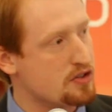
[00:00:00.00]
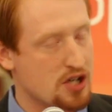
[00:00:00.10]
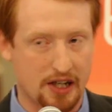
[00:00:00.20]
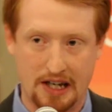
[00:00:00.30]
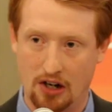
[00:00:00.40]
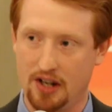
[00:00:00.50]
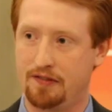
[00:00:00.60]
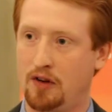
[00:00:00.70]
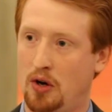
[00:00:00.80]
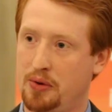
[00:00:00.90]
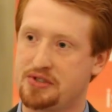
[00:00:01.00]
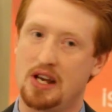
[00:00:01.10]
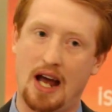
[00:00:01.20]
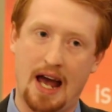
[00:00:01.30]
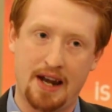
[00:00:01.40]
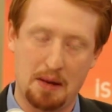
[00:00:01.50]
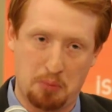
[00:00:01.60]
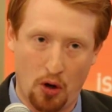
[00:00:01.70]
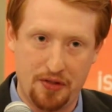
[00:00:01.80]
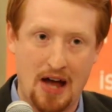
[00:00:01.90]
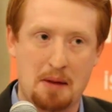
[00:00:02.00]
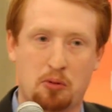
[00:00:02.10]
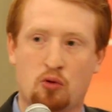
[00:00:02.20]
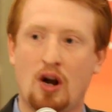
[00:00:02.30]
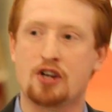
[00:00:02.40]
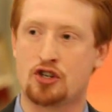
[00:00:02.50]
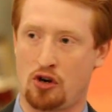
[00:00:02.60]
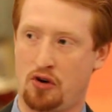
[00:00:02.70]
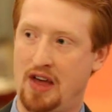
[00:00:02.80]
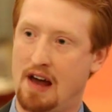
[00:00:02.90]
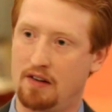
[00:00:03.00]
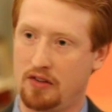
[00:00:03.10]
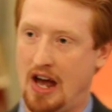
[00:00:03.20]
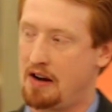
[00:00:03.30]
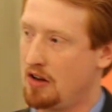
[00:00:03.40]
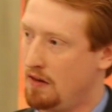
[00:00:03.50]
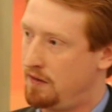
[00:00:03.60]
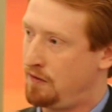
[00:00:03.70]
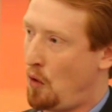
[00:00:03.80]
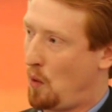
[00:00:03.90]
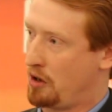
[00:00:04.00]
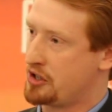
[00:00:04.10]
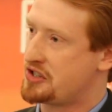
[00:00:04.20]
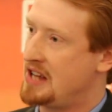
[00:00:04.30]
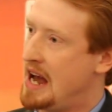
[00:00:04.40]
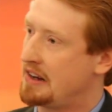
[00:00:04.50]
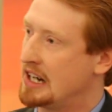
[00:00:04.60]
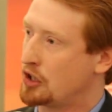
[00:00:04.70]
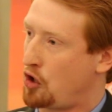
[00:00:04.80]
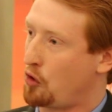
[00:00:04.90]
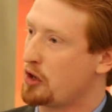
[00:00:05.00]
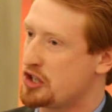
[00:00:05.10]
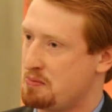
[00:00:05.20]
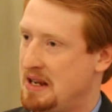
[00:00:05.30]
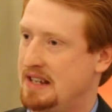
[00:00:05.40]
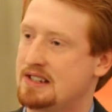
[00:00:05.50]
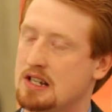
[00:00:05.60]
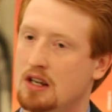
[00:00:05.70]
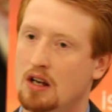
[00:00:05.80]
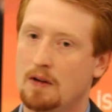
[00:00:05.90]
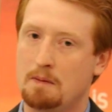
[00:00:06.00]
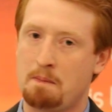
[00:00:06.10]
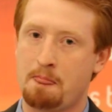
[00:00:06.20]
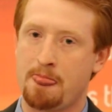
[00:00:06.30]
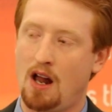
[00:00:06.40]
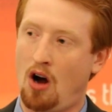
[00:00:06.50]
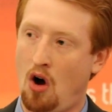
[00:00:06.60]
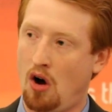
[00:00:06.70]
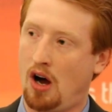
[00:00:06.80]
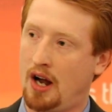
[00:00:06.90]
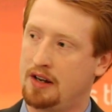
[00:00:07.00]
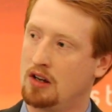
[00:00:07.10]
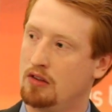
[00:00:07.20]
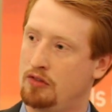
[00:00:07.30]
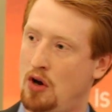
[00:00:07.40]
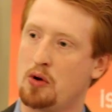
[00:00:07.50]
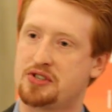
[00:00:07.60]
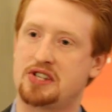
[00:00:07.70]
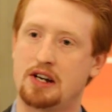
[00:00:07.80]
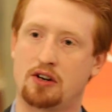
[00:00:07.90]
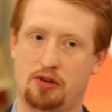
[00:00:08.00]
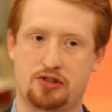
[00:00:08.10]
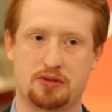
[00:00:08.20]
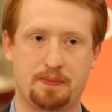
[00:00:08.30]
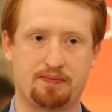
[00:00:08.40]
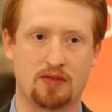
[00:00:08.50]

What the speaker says: to get on the phones and put that pressure, that force, that encouragement on those senators.